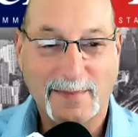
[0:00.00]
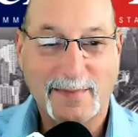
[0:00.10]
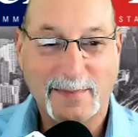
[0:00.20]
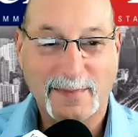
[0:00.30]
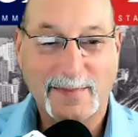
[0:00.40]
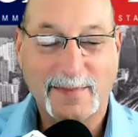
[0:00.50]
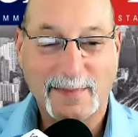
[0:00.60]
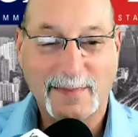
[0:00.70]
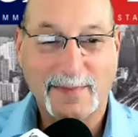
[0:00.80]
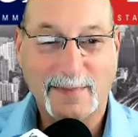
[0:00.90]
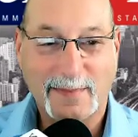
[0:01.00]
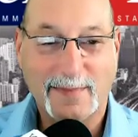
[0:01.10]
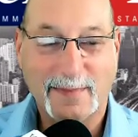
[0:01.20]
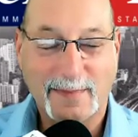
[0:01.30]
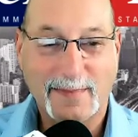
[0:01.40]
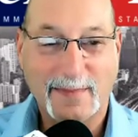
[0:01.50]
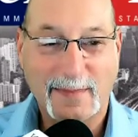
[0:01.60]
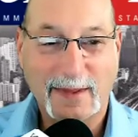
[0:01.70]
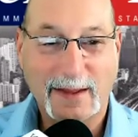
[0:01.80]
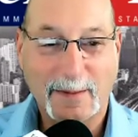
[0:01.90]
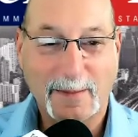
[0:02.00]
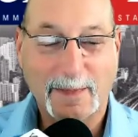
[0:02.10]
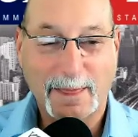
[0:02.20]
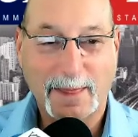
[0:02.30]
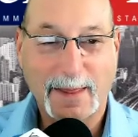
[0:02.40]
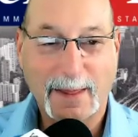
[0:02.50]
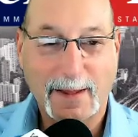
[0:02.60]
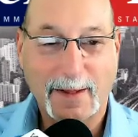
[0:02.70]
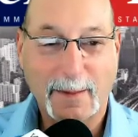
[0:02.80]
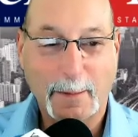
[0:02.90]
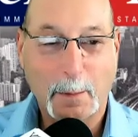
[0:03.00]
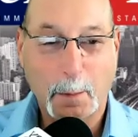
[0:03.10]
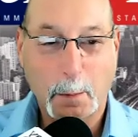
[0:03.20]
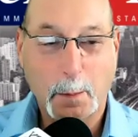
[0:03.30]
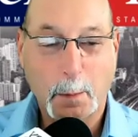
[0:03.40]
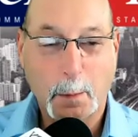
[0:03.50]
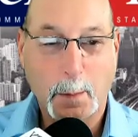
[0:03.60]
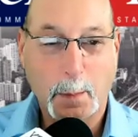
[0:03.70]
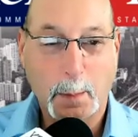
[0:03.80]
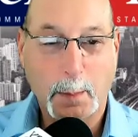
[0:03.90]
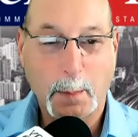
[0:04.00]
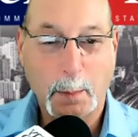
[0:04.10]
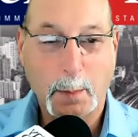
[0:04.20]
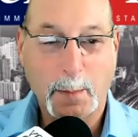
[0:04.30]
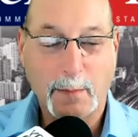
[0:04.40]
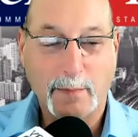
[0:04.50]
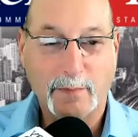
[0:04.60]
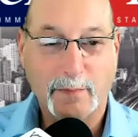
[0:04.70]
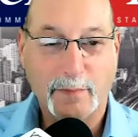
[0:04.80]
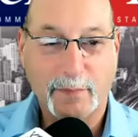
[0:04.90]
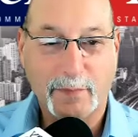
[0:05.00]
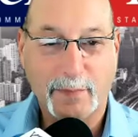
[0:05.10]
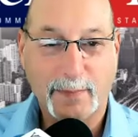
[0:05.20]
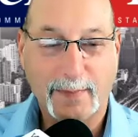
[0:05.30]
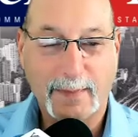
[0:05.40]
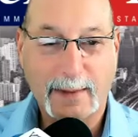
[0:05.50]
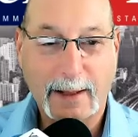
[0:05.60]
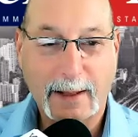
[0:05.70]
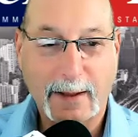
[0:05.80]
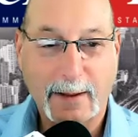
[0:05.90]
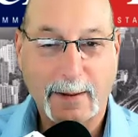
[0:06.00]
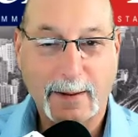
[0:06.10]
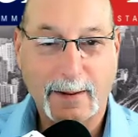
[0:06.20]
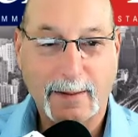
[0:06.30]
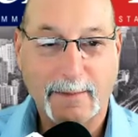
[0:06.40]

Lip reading: This person isn't speaking.